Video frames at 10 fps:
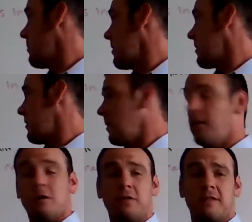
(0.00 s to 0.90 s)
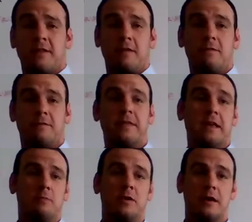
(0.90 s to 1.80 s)
and it's going to go to
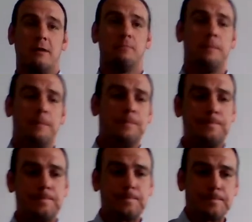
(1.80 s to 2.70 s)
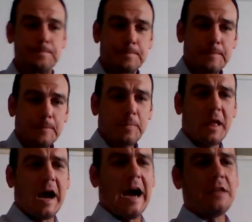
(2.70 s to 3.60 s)
6:15 p.m.
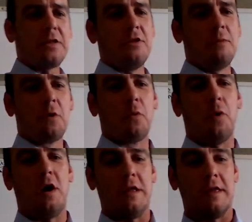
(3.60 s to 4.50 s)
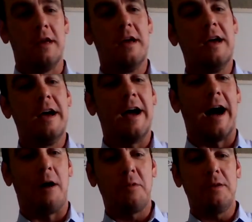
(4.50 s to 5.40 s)
All right, so number one,
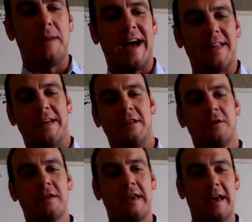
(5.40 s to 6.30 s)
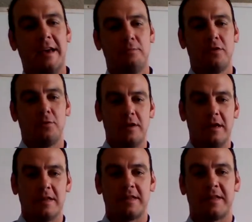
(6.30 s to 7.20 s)
how many bats enter the cave
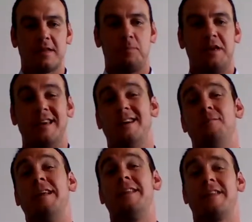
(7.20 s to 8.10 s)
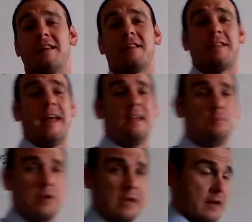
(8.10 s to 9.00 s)
between 6 p.m. and 6:10
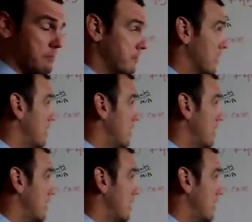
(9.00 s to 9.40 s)
p.m.?